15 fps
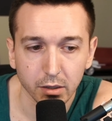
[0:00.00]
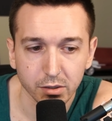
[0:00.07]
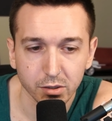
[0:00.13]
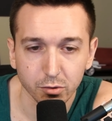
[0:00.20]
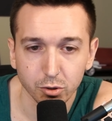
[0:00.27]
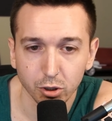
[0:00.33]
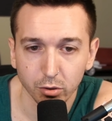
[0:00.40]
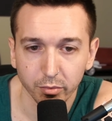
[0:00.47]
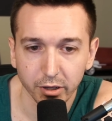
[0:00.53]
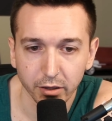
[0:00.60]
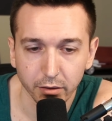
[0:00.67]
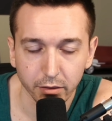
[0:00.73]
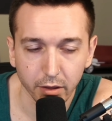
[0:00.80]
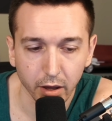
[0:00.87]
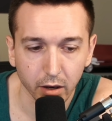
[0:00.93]
So
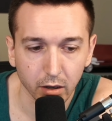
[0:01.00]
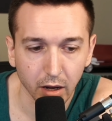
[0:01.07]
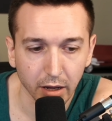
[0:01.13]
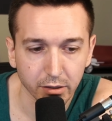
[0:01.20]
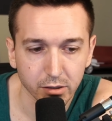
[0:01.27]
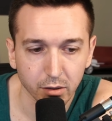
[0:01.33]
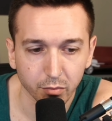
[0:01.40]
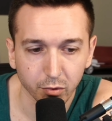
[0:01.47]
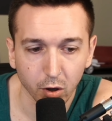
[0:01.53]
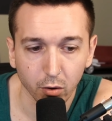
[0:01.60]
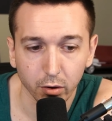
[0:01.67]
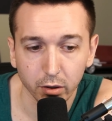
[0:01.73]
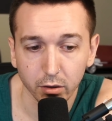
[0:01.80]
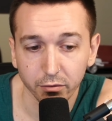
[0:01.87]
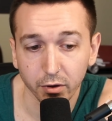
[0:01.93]
Germany then ends up
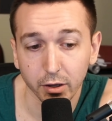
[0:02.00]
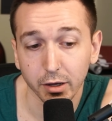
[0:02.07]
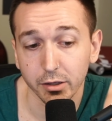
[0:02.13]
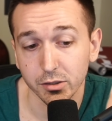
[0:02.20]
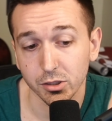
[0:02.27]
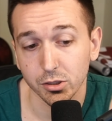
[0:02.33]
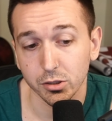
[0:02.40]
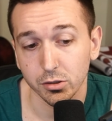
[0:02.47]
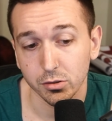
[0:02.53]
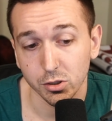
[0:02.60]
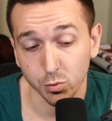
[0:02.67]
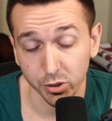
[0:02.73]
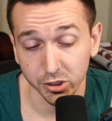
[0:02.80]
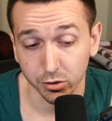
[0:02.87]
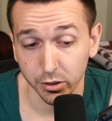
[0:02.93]
going against
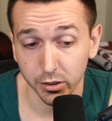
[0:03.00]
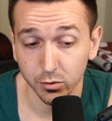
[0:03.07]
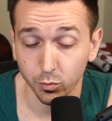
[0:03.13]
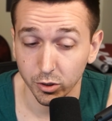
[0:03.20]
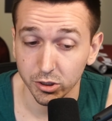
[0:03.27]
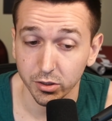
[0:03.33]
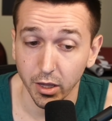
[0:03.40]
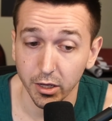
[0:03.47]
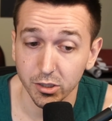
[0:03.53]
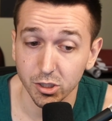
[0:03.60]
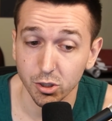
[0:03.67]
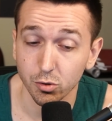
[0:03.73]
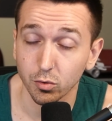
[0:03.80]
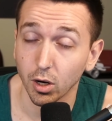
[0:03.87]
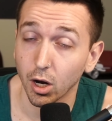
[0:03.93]
Switzerland, which they
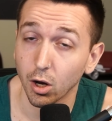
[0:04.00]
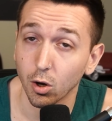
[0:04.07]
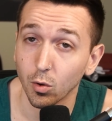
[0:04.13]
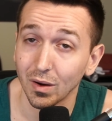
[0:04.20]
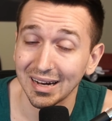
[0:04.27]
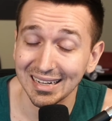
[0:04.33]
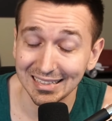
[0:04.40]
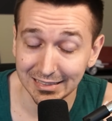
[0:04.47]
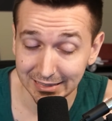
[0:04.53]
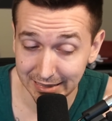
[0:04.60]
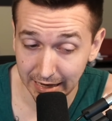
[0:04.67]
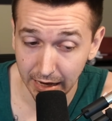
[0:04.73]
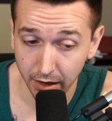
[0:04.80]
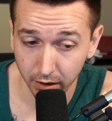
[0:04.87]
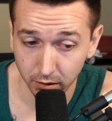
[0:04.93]
2-0
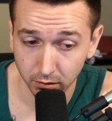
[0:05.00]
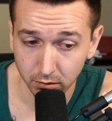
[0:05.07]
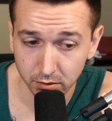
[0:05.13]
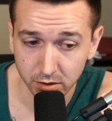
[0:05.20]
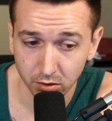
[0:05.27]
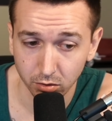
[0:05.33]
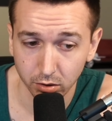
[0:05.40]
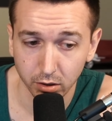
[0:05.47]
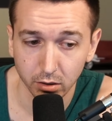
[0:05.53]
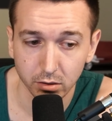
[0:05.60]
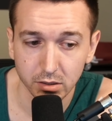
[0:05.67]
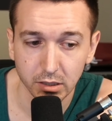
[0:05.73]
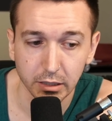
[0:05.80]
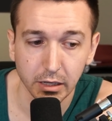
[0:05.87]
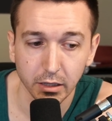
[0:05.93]
again. So looking
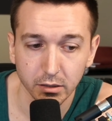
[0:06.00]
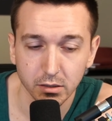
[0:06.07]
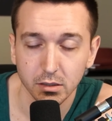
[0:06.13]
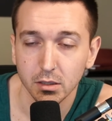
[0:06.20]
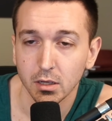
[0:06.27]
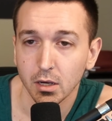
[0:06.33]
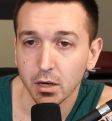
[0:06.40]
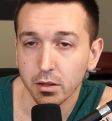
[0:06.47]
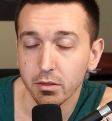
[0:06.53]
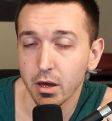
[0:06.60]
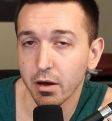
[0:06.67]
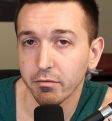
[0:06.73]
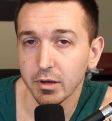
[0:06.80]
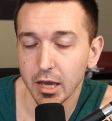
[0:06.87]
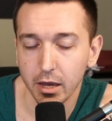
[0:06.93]
to get the
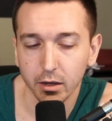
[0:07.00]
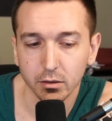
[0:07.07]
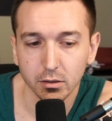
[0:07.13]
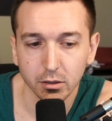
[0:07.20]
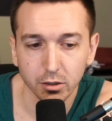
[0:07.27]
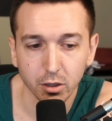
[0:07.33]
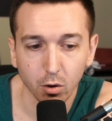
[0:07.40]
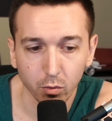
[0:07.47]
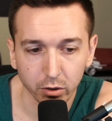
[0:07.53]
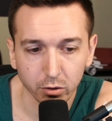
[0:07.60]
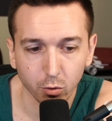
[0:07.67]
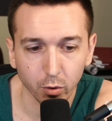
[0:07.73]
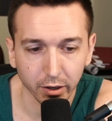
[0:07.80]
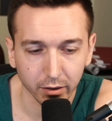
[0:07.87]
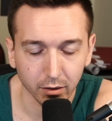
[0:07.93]
heavy hand and going
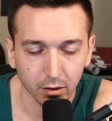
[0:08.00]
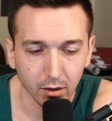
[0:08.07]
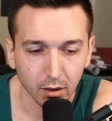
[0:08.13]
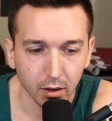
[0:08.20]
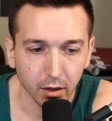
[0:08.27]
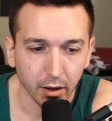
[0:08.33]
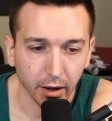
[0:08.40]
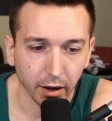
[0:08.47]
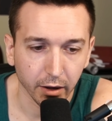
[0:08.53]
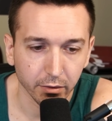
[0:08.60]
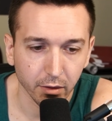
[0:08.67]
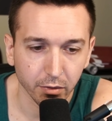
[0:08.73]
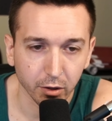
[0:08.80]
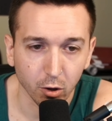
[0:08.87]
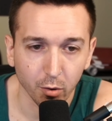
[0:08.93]
quick. And
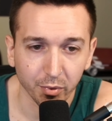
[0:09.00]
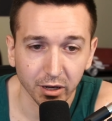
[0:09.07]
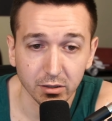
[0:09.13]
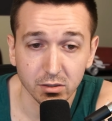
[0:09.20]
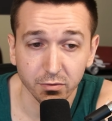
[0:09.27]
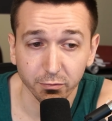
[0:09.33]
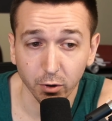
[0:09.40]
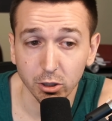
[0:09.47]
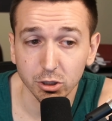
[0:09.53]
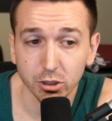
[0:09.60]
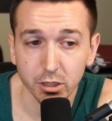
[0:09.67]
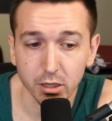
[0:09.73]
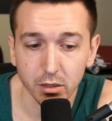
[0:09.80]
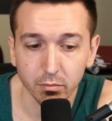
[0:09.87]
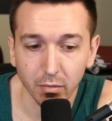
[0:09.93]
then they go up against the French
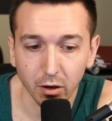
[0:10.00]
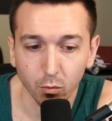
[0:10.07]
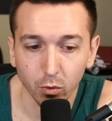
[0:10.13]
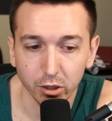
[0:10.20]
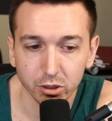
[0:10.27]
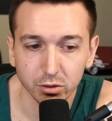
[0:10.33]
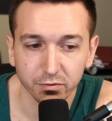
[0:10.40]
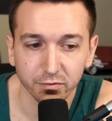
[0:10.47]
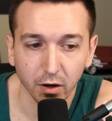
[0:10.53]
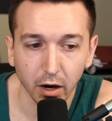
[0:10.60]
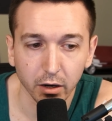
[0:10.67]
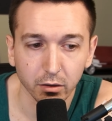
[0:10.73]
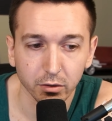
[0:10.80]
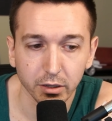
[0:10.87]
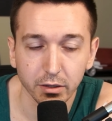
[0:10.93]
team, which
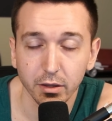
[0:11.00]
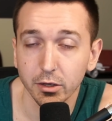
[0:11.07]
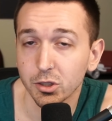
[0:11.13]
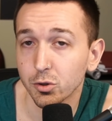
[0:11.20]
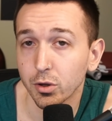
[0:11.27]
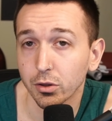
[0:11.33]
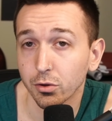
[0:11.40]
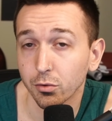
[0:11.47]
finally they do get the